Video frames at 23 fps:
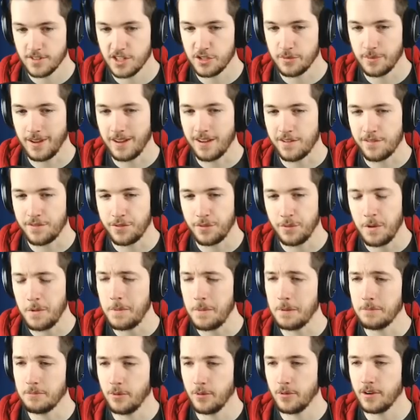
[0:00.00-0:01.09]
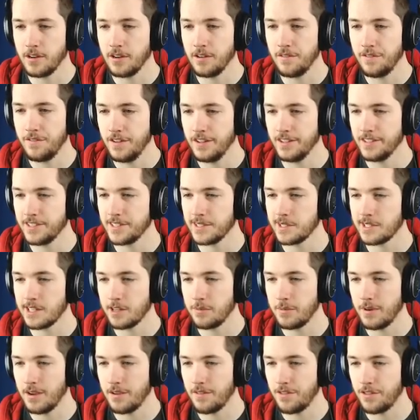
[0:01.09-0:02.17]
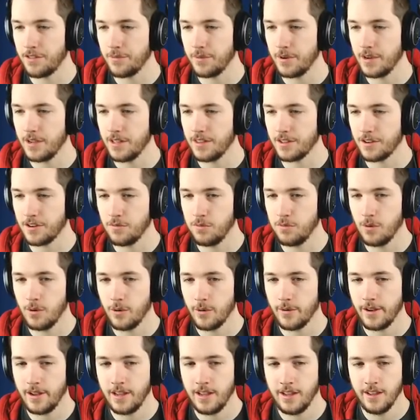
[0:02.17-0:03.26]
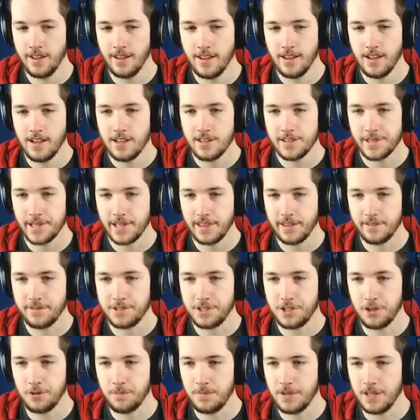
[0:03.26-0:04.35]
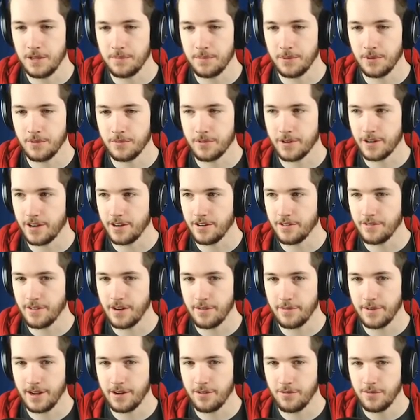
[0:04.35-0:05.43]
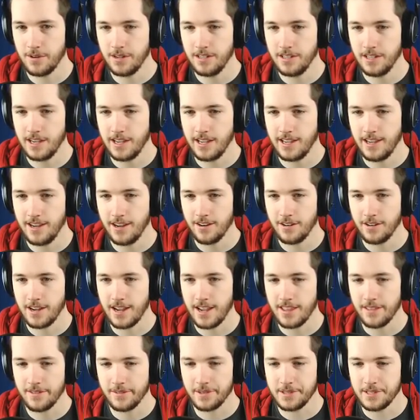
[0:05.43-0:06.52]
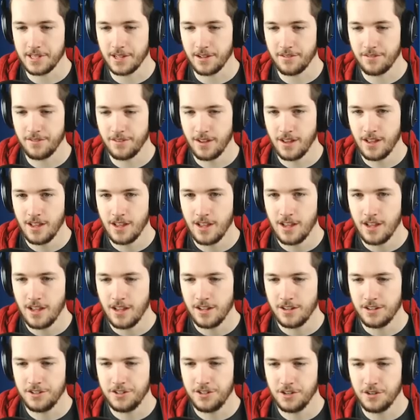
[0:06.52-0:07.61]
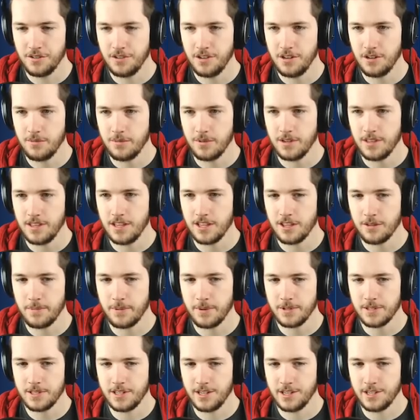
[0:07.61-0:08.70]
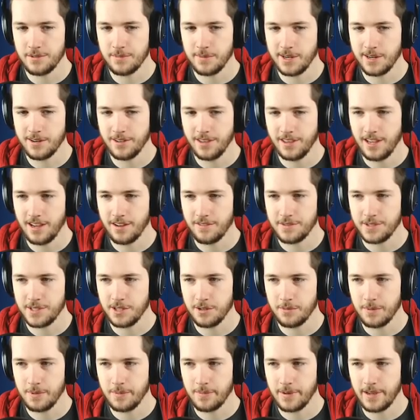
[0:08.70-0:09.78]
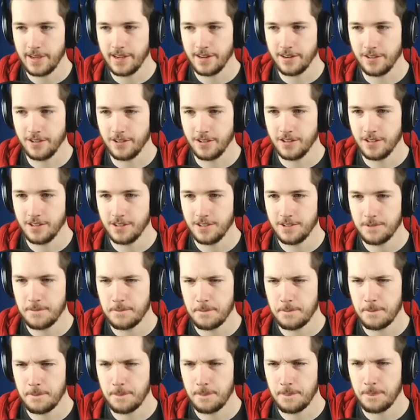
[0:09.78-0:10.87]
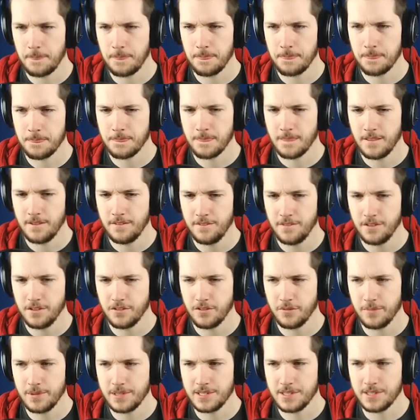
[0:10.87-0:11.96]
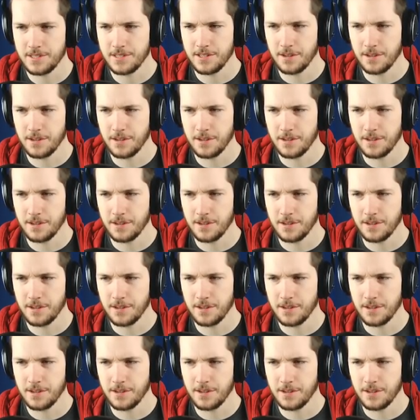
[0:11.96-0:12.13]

So we have three people working in fields. Looks like we have three on the quarry. So that leaves two people running around. We got one guy here gathering stuff. Don't know where the other person is. We currently have zero people idle. I feel like we're missing